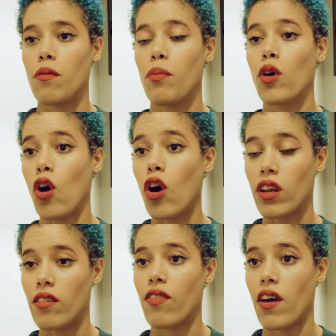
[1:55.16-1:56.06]
put on
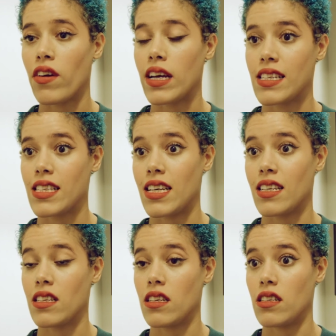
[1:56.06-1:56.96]
at various
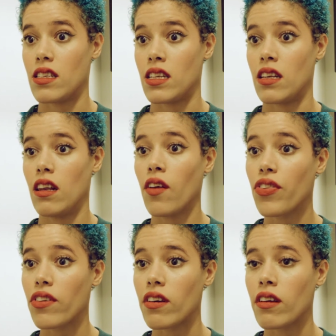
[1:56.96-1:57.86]
theatres in
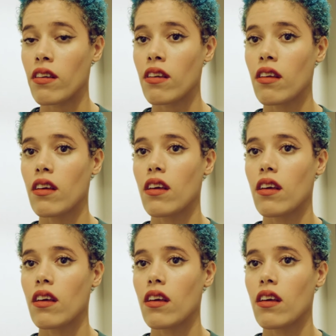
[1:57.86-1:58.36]
London,